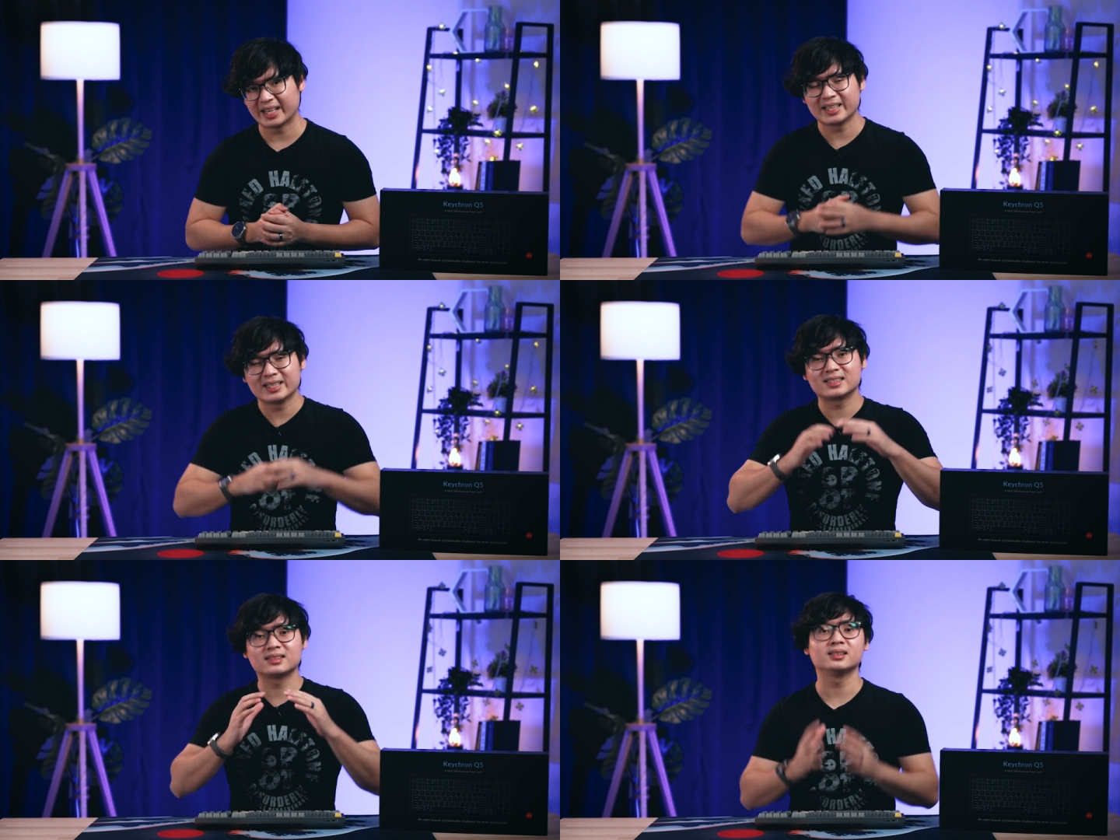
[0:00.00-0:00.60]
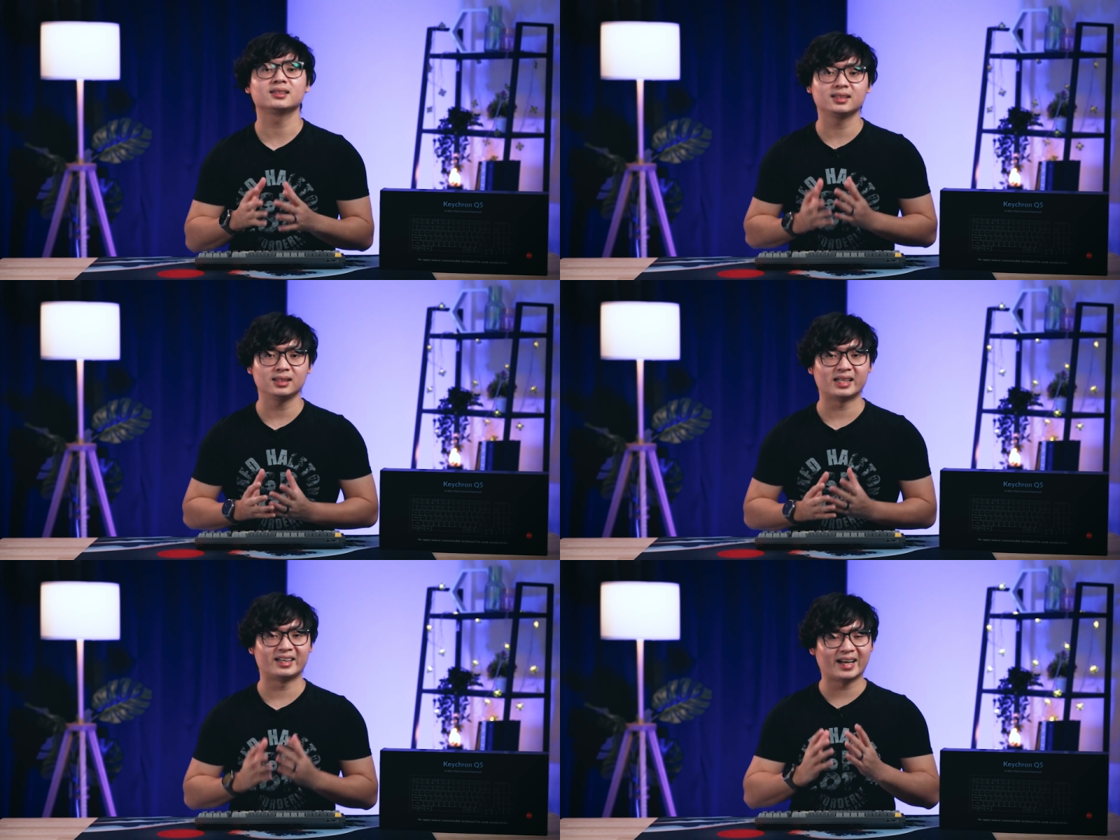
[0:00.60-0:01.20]
and it is
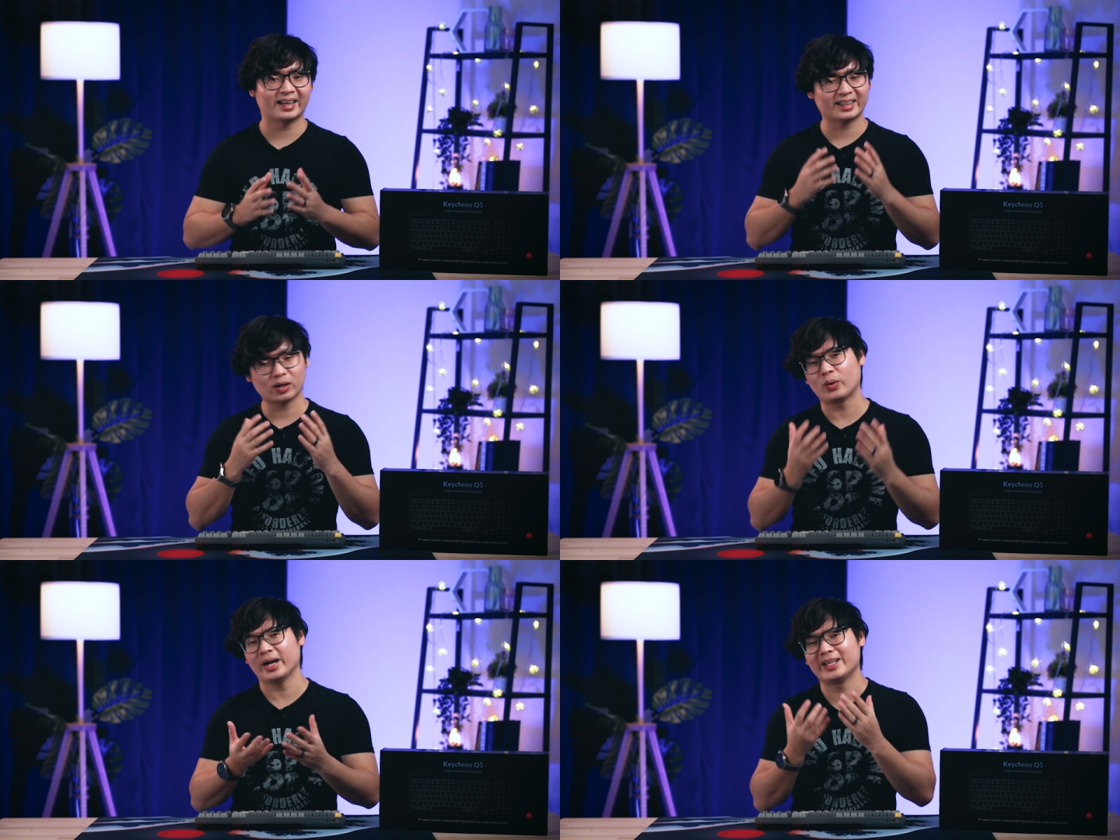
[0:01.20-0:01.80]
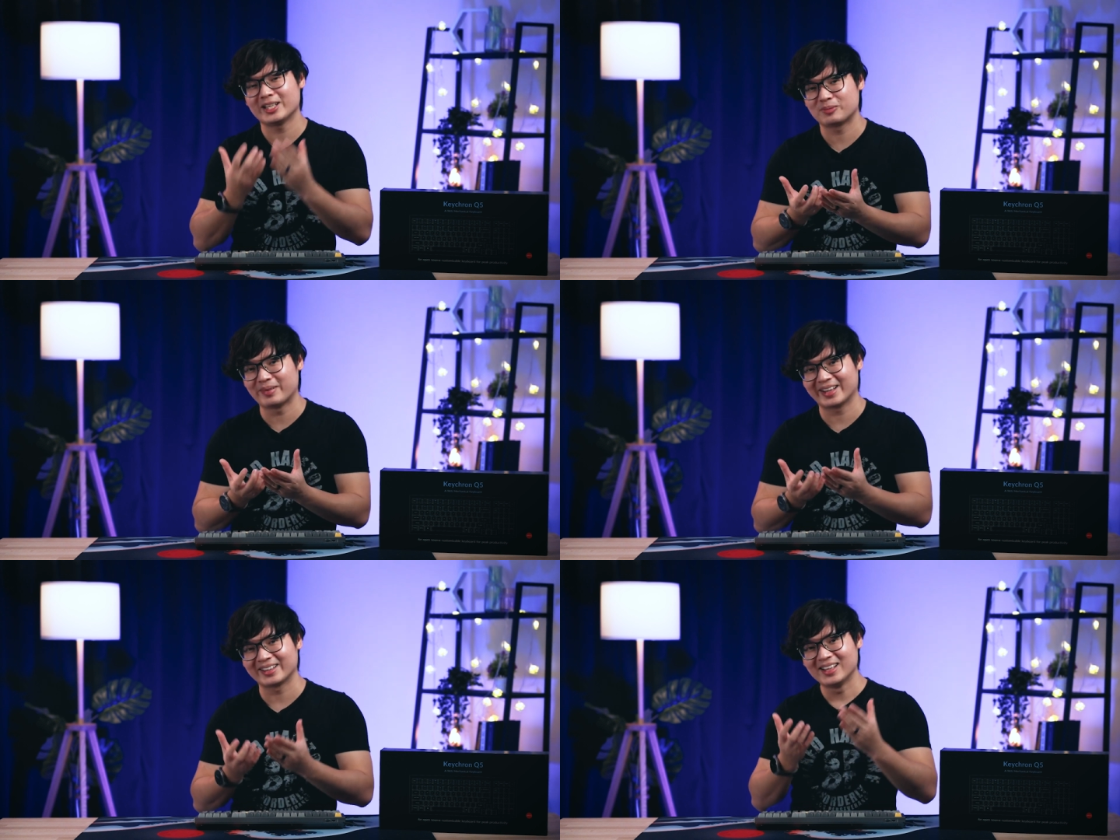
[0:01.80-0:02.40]
certainly not quite as
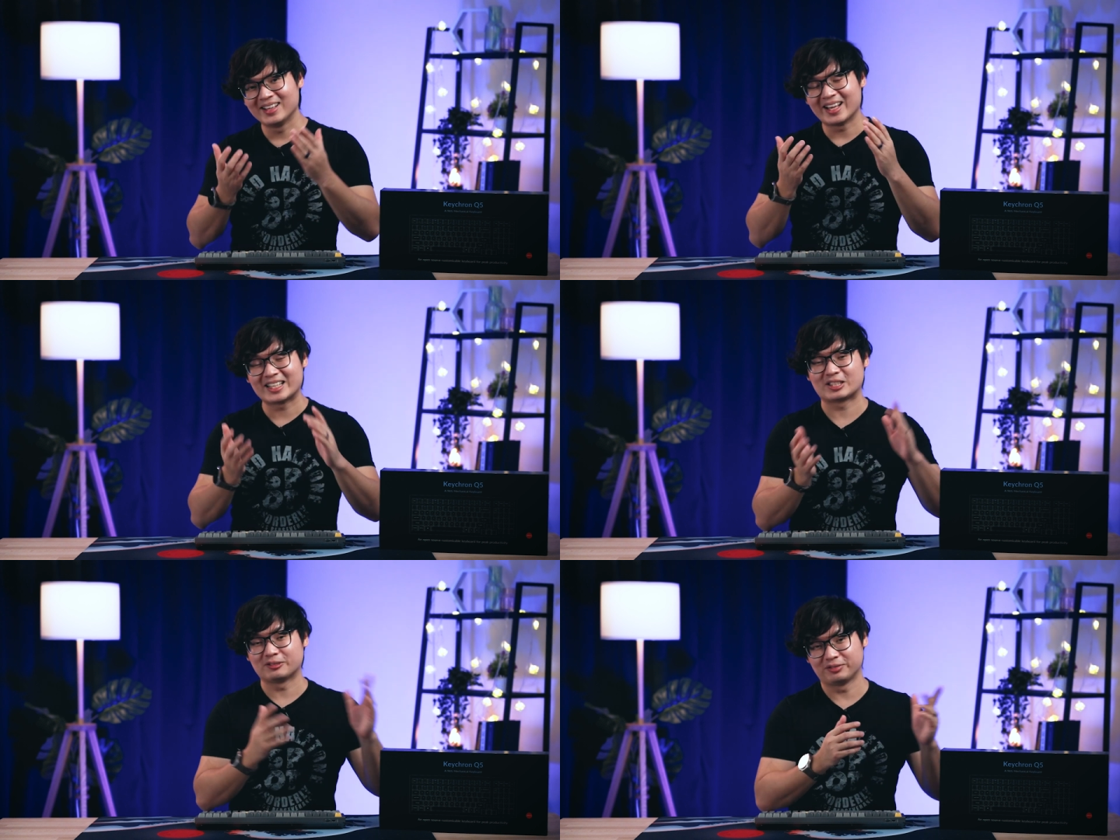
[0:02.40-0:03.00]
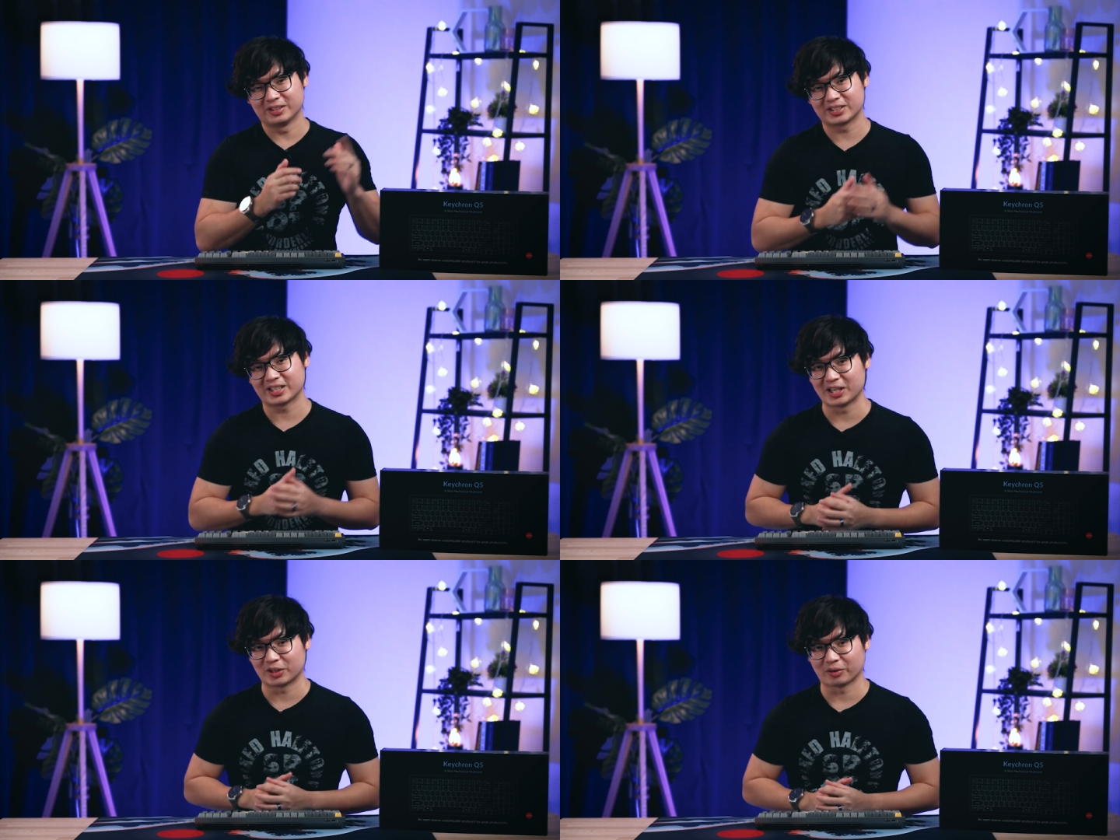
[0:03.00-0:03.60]
bad as the first
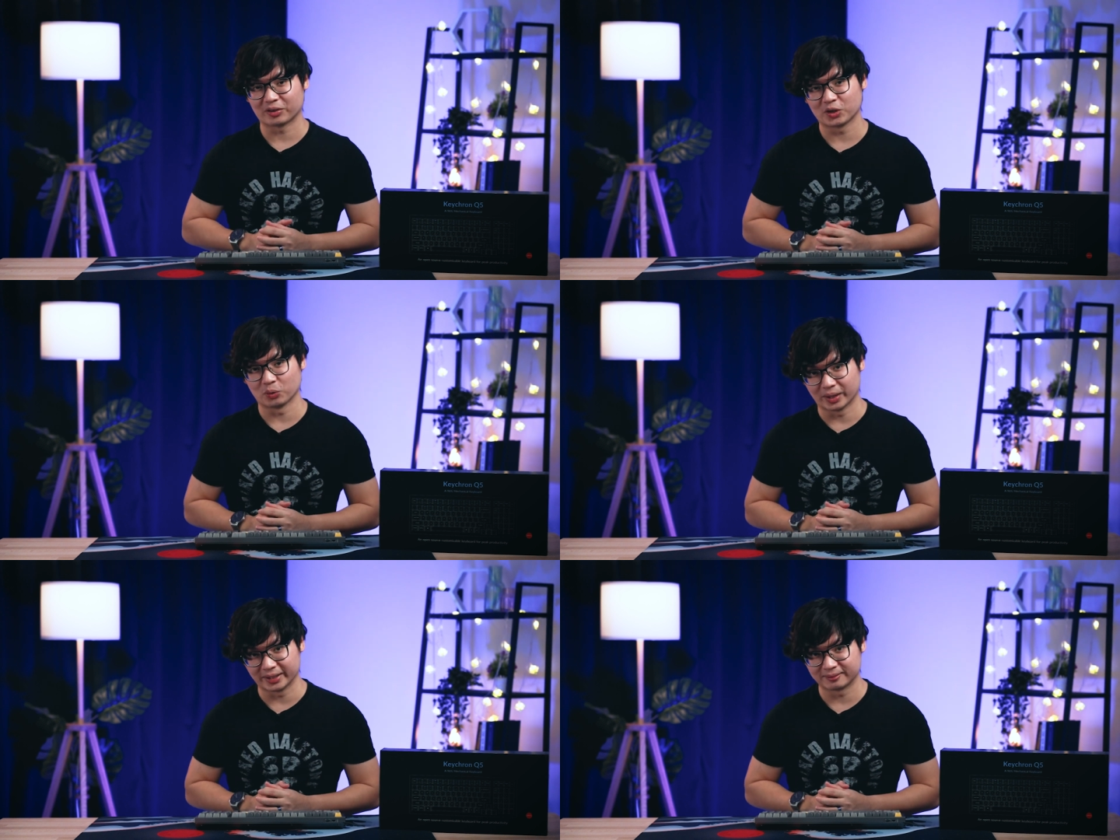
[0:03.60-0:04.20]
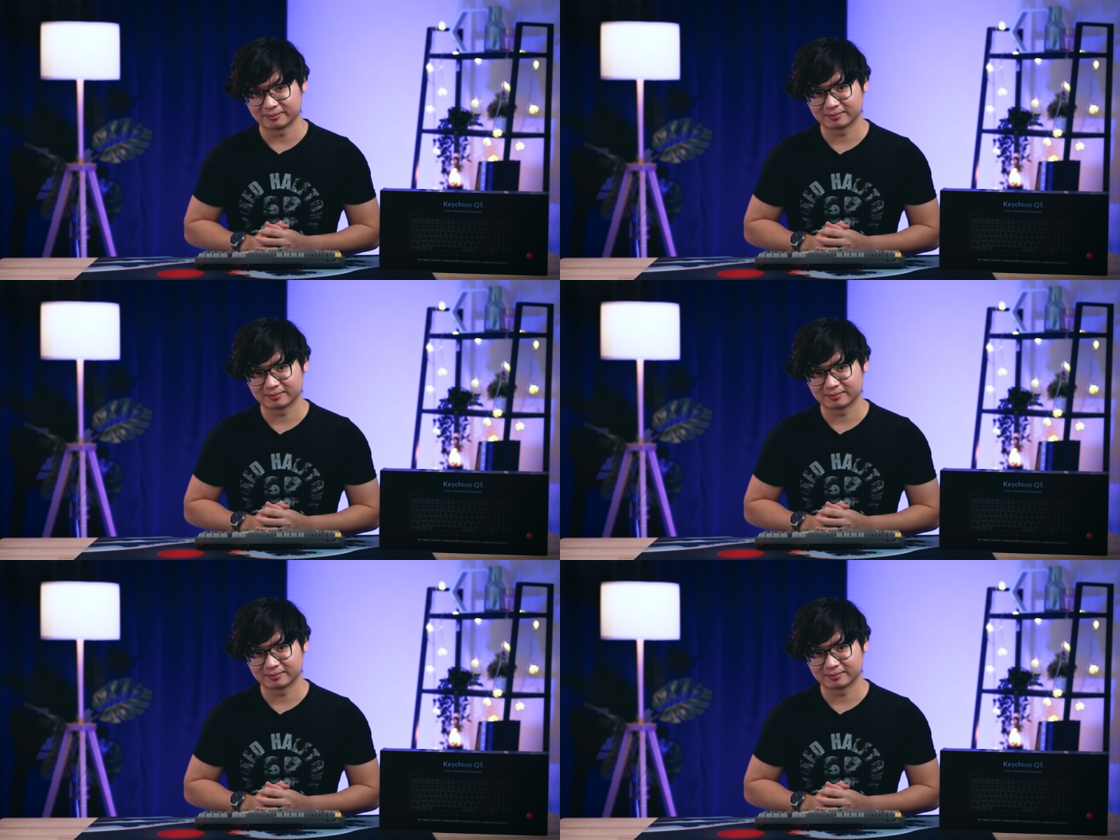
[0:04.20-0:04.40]
Keychron Q1.